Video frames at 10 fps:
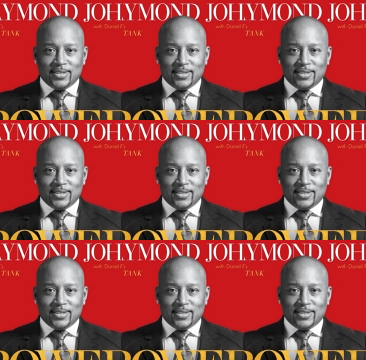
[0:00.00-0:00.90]

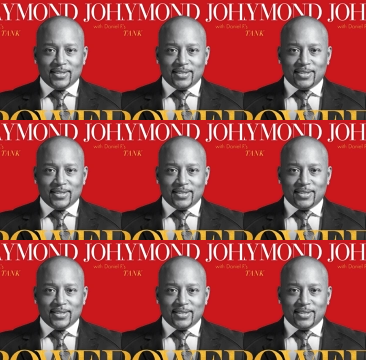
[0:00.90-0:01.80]

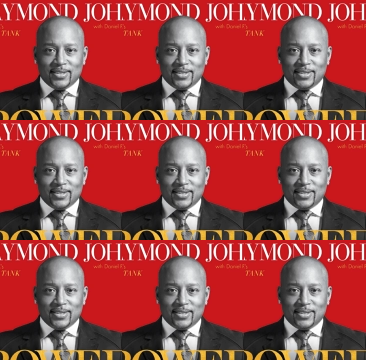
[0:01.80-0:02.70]

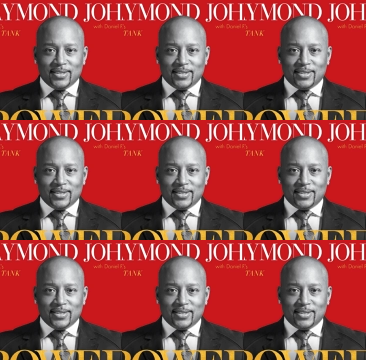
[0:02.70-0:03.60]
The face doesn't move, so there is nothing to read.